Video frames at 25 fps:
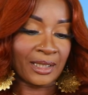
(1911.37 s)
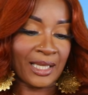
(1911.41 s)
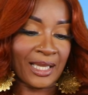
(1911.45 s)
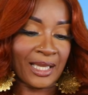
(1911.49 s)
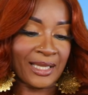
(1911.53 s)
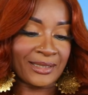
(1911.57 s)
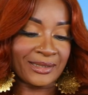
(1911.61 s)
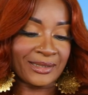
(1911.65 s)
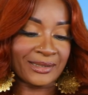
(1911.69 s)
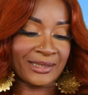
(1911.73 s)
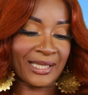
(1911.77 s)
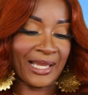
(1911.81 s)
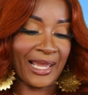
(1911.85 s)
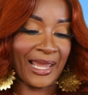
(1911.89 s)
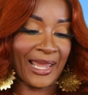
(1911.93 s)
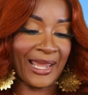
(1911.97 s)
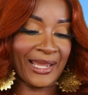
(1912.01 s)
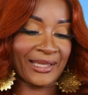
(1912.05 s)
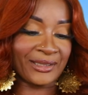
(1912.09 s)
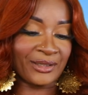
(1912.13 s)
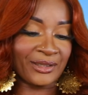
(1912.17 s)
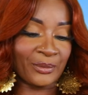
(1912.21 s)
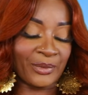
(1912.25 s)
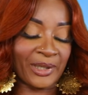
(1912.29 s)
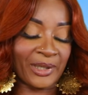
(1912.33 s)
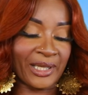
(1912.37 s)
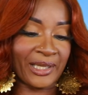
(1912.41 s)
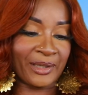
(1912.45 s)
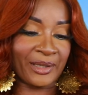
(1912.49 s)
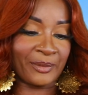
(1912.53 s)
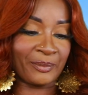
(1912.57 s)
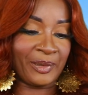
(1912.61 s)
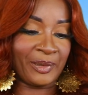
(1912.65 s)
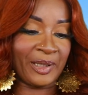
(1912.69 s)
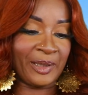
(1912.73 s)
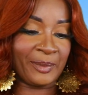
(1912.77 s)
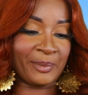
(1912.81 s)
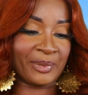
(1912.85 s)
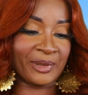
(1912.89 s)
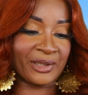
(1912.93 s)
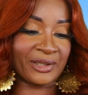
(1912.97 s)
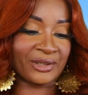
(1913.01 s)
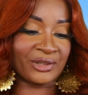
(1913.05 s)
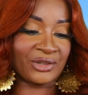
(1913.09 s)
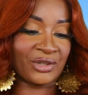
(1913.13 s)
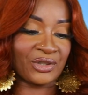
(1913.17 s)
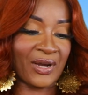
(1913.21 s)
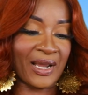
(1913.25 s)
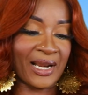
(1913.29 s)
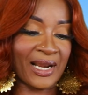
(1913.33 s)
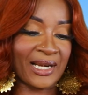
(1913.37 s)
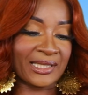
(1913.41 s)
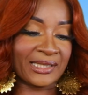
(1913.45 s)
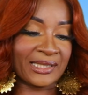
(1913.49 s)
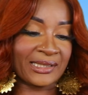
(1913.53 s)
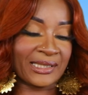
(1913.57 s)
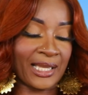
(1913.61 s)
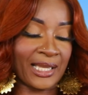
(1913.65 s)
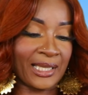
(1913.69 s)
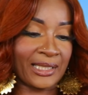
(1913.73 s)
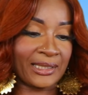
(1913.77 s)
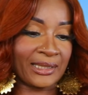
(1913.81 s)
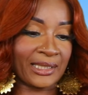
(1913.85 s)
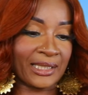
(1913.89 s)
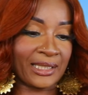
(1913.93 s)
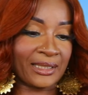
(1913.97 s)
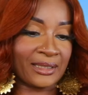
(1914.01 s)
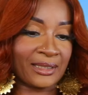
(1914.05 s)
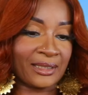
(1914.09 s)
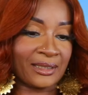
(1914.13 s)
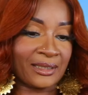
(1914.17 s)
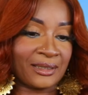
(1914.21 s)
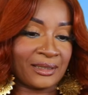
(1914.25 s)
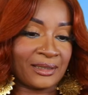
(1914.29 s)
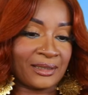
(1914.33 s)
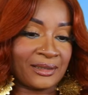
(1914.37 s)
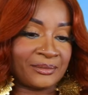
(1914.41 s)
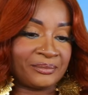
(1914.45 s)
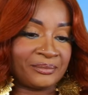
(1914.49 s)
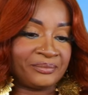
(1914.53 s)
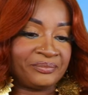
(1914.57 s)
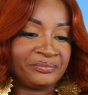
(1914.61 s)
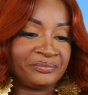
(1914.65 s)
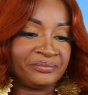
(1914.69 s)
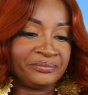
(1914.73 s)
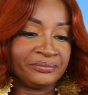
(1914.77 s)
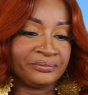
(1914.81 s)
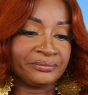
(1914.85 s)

I just hate the way people are trying to say that